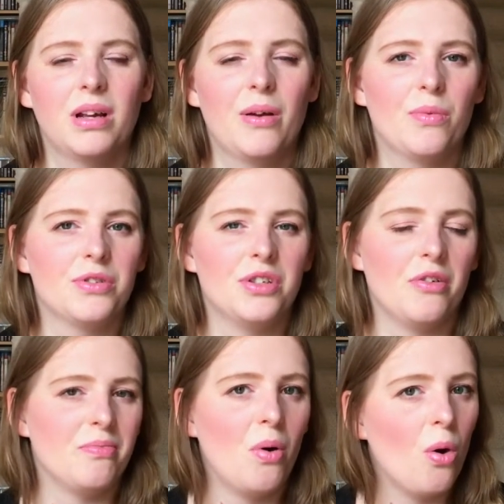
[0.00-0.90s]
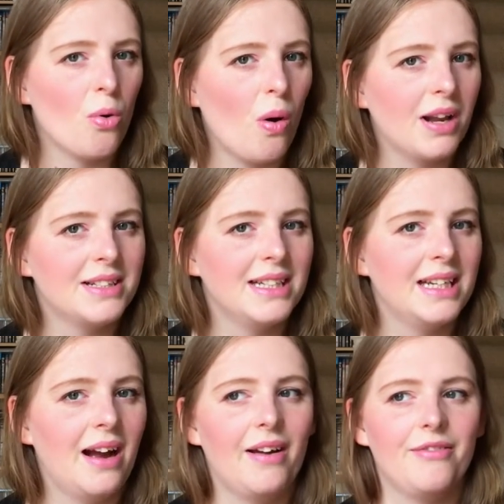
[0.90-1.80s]
wasn't of poor
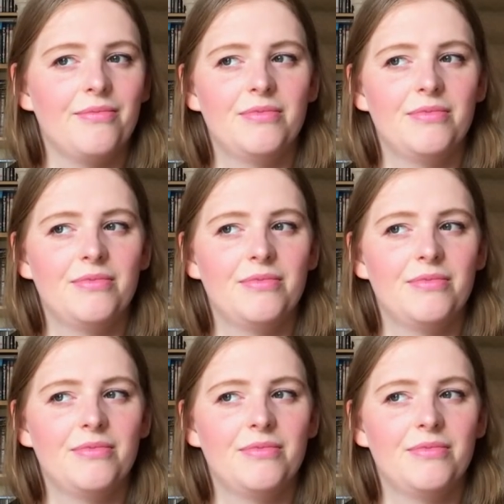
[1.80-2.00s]
quality. I